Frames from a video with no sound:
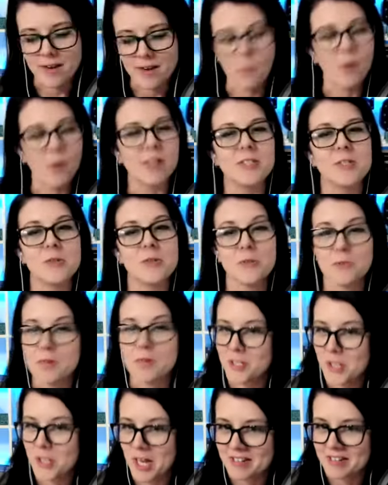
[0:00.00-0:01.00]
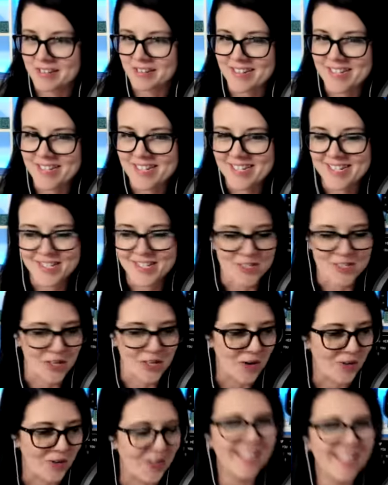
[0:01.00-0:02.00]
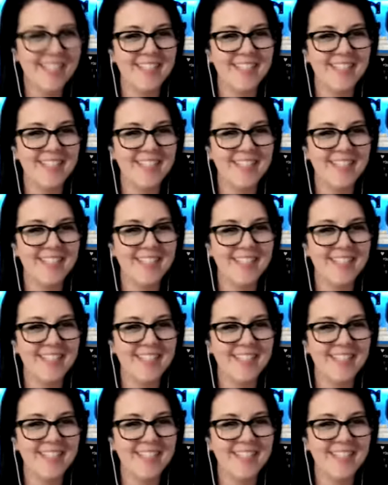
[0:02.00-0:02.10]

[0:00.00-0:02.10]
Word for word: a one, two, three checklist. So